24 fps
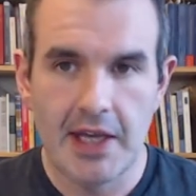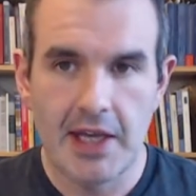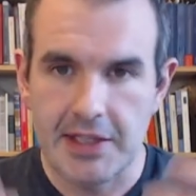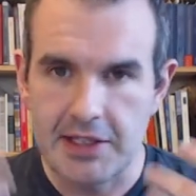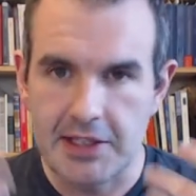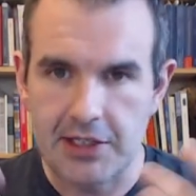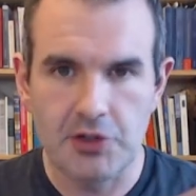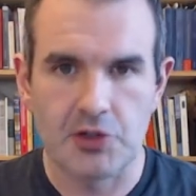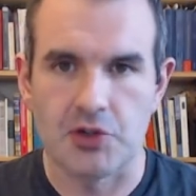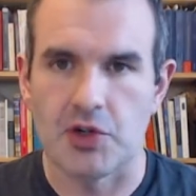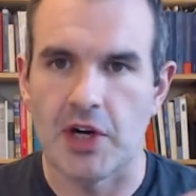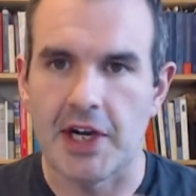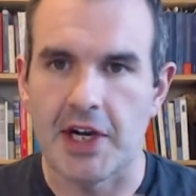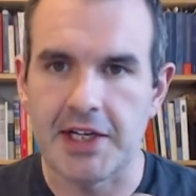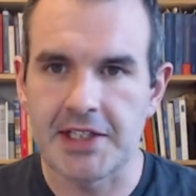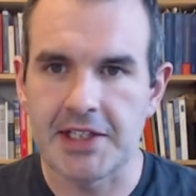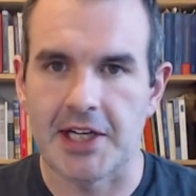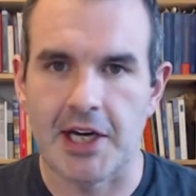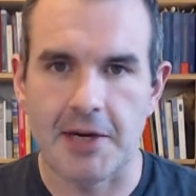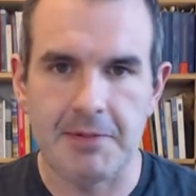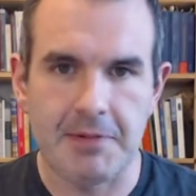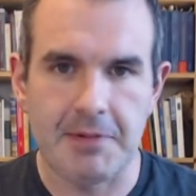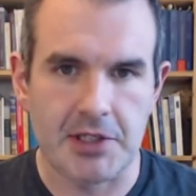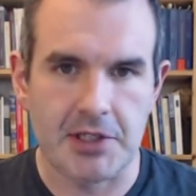Then you grind it
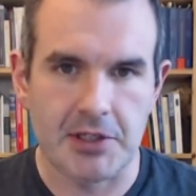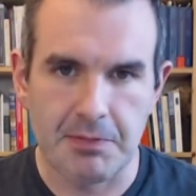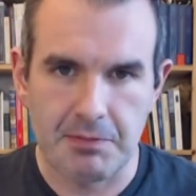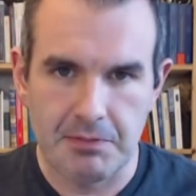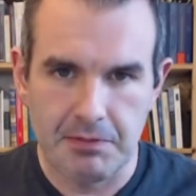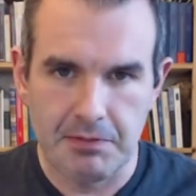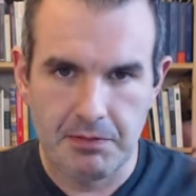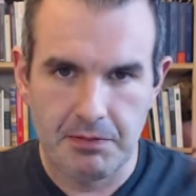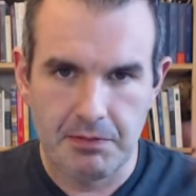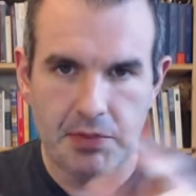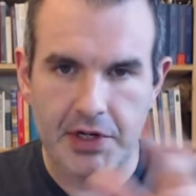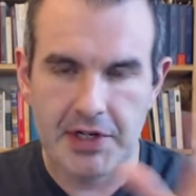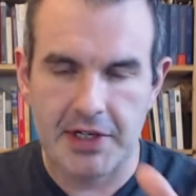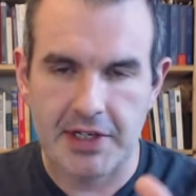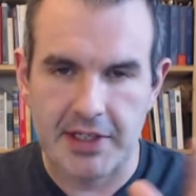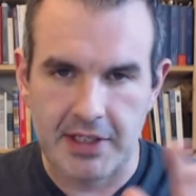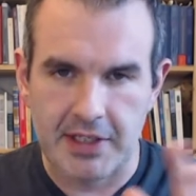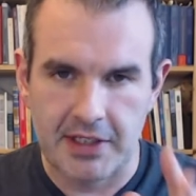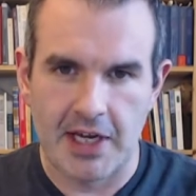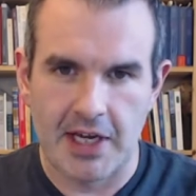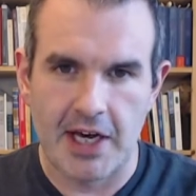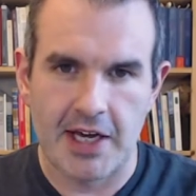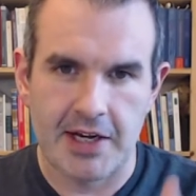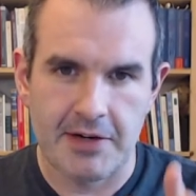up and you put it in a
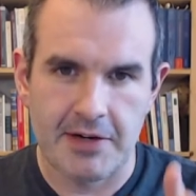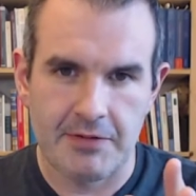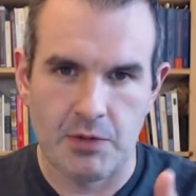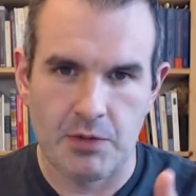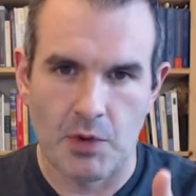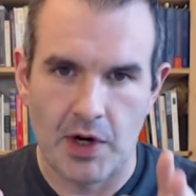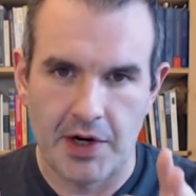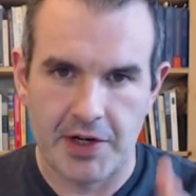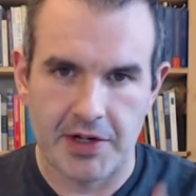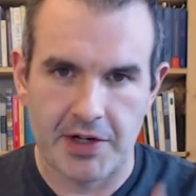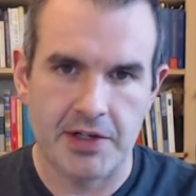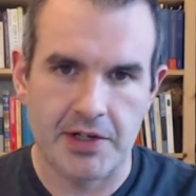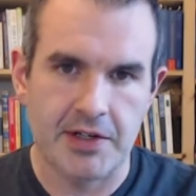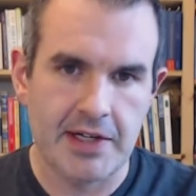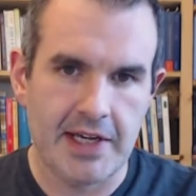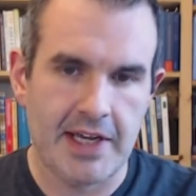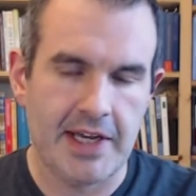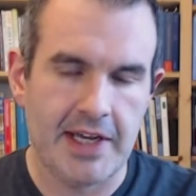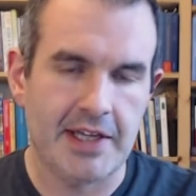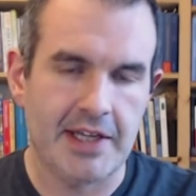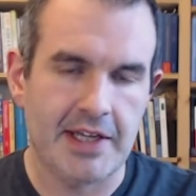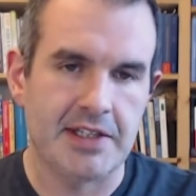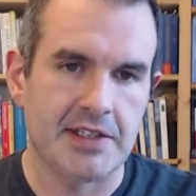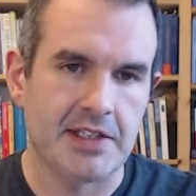lot of water
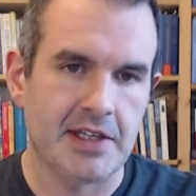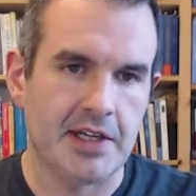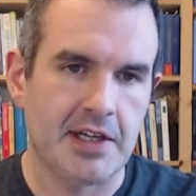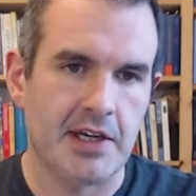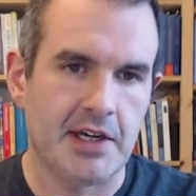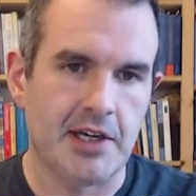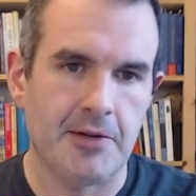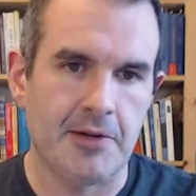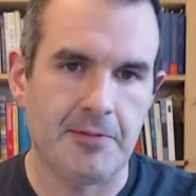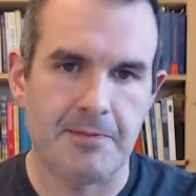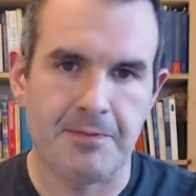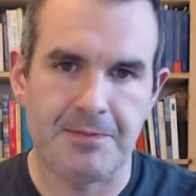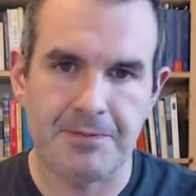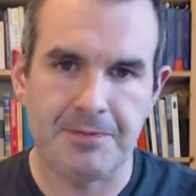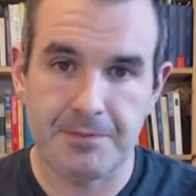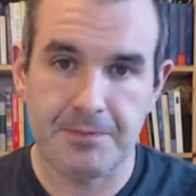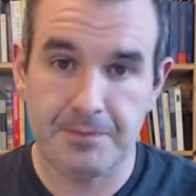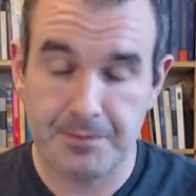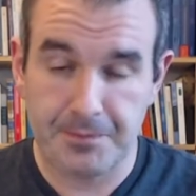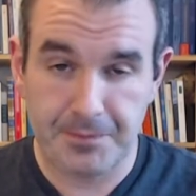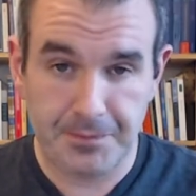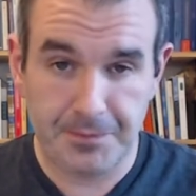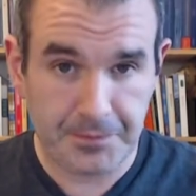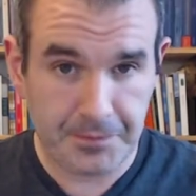and
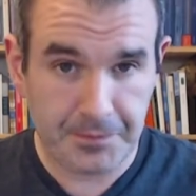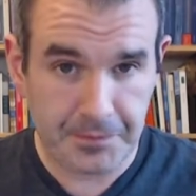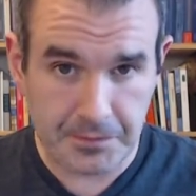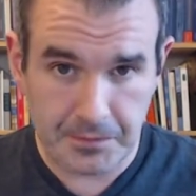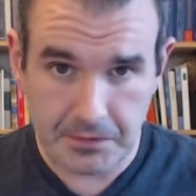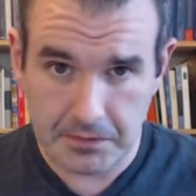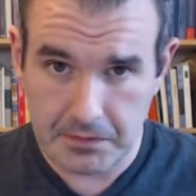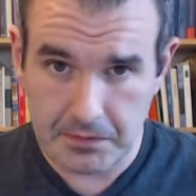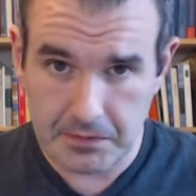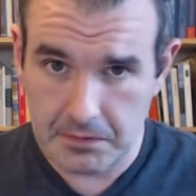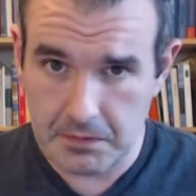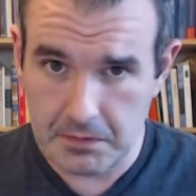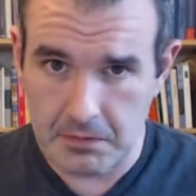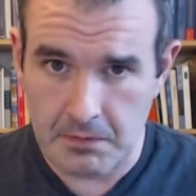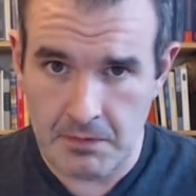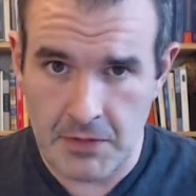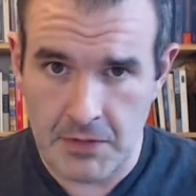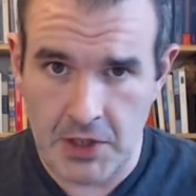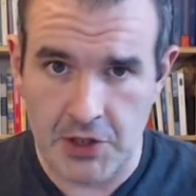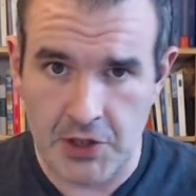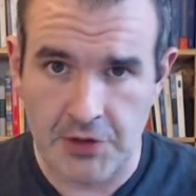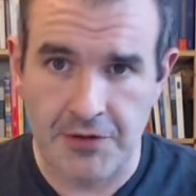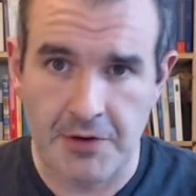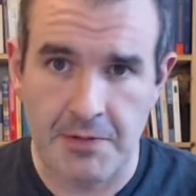
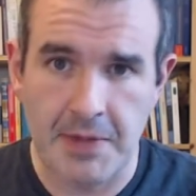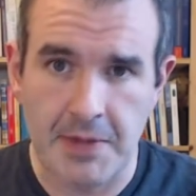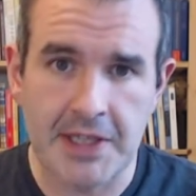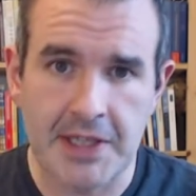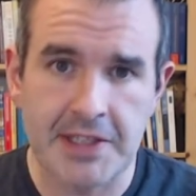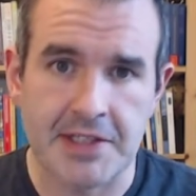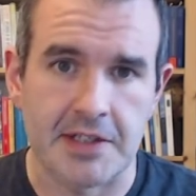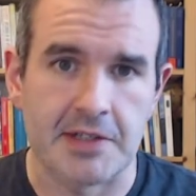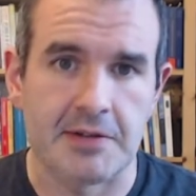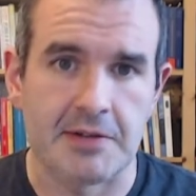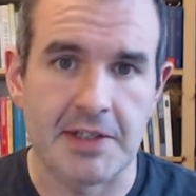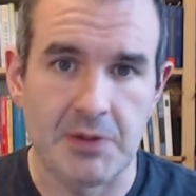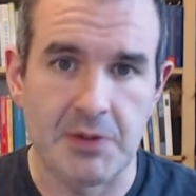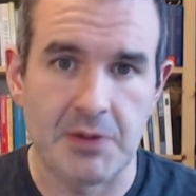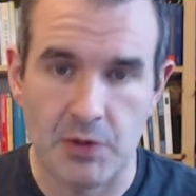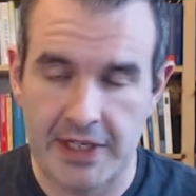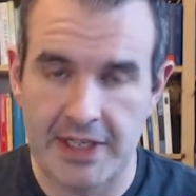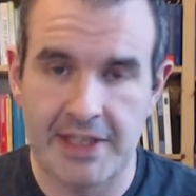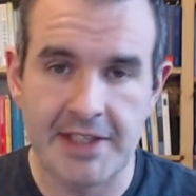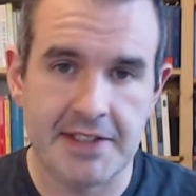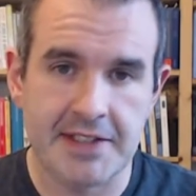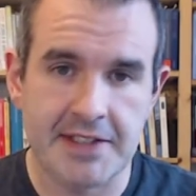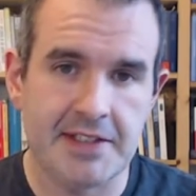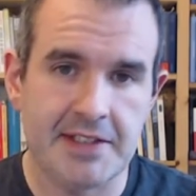you ferment it.
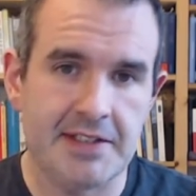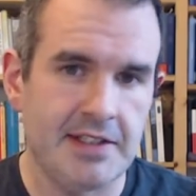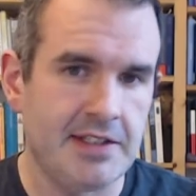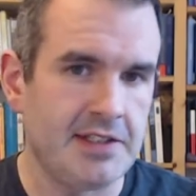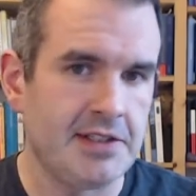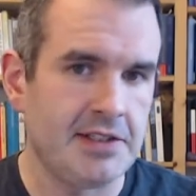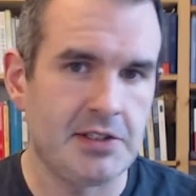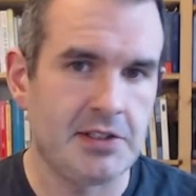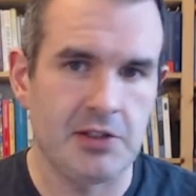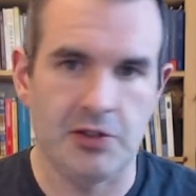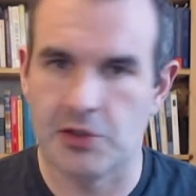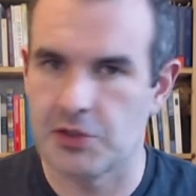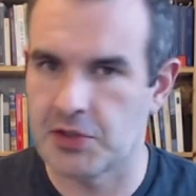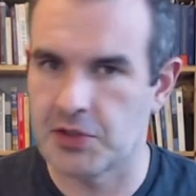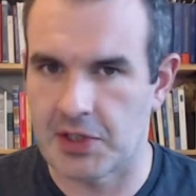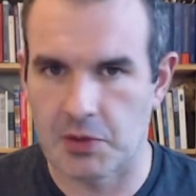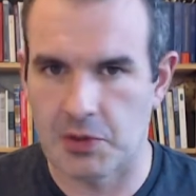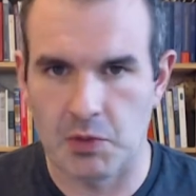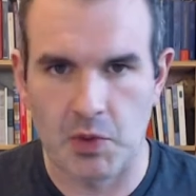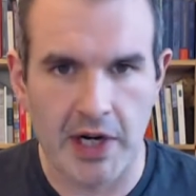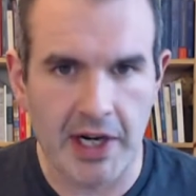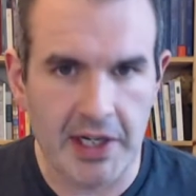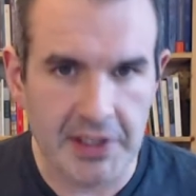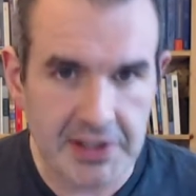Yeast is, you're using
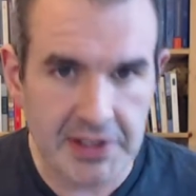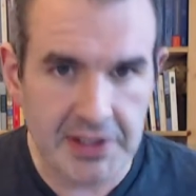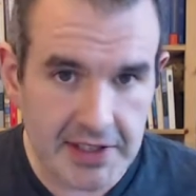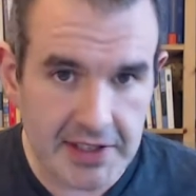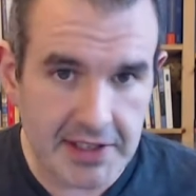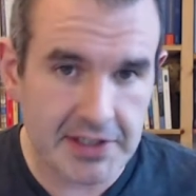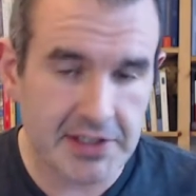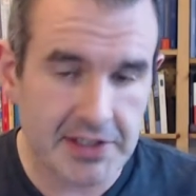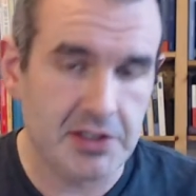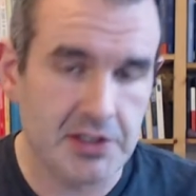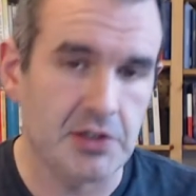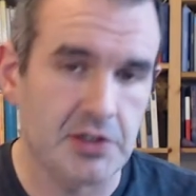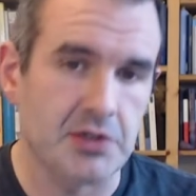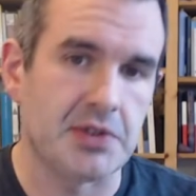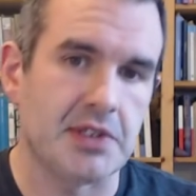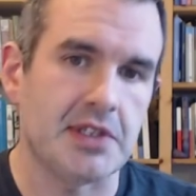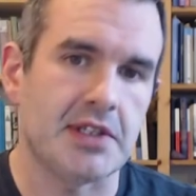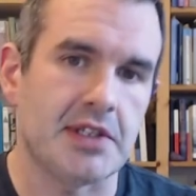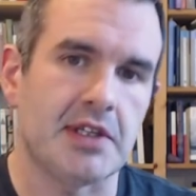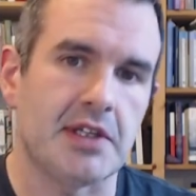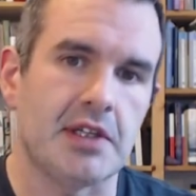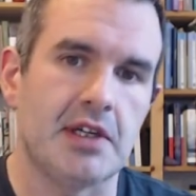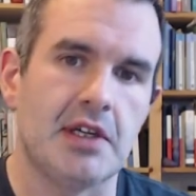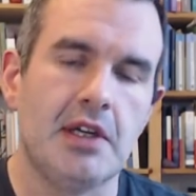wild yeast, you're
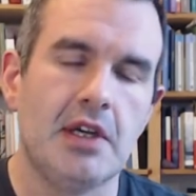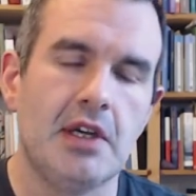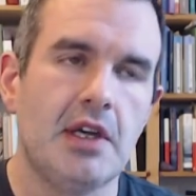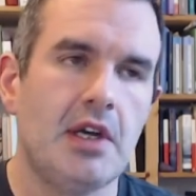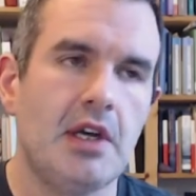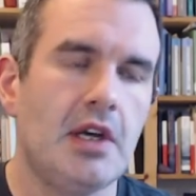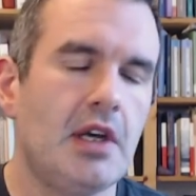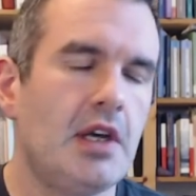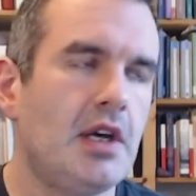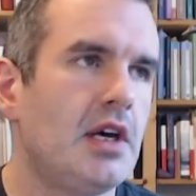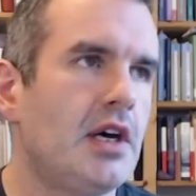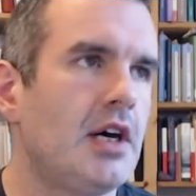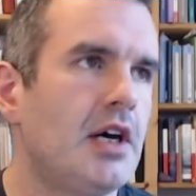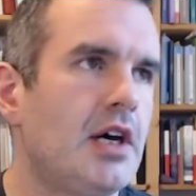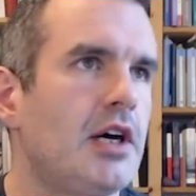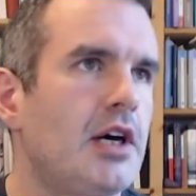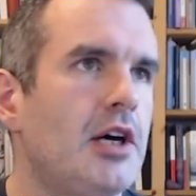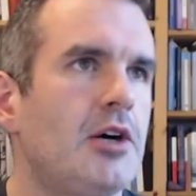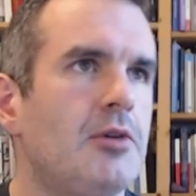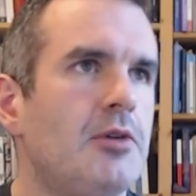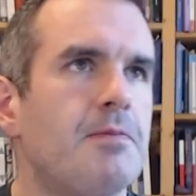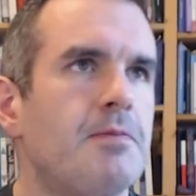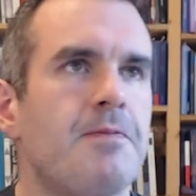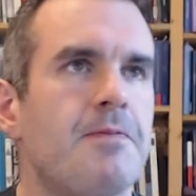using,
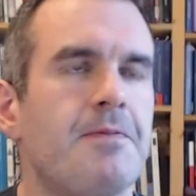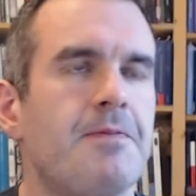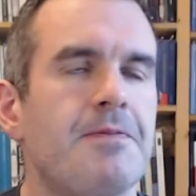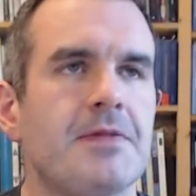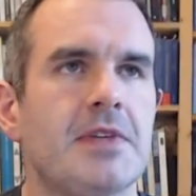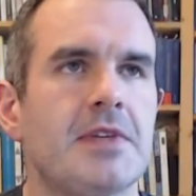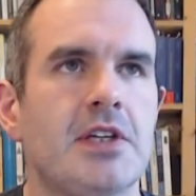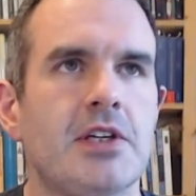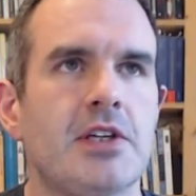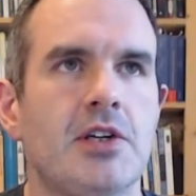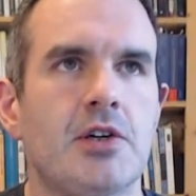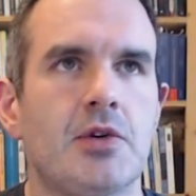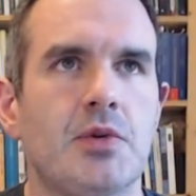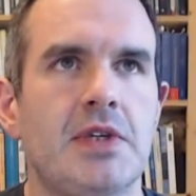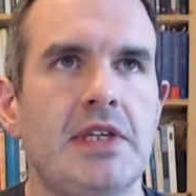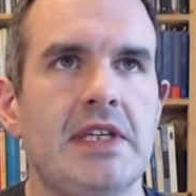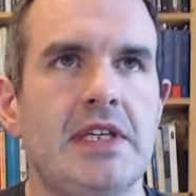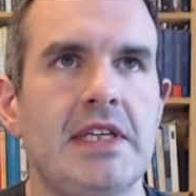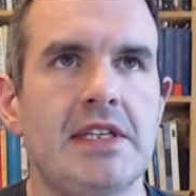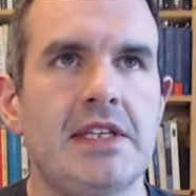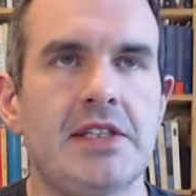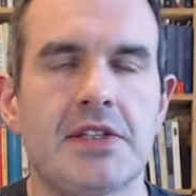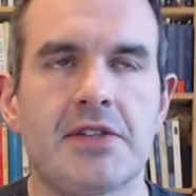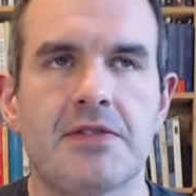
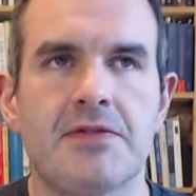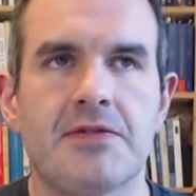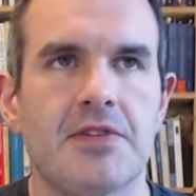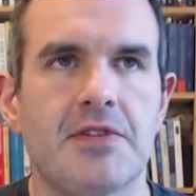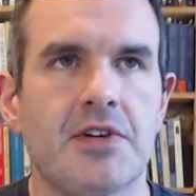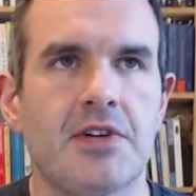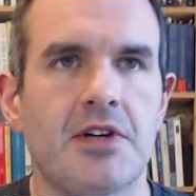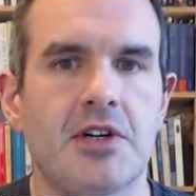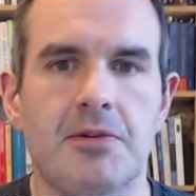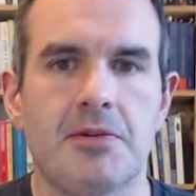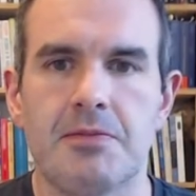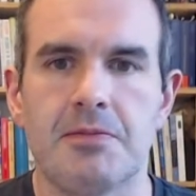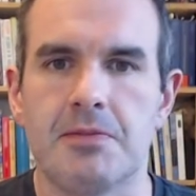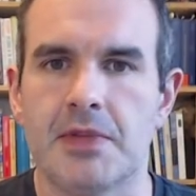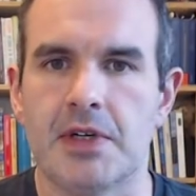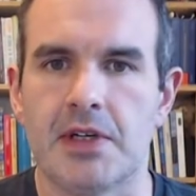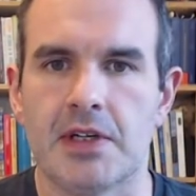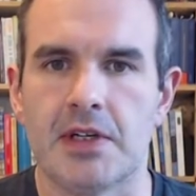yeast from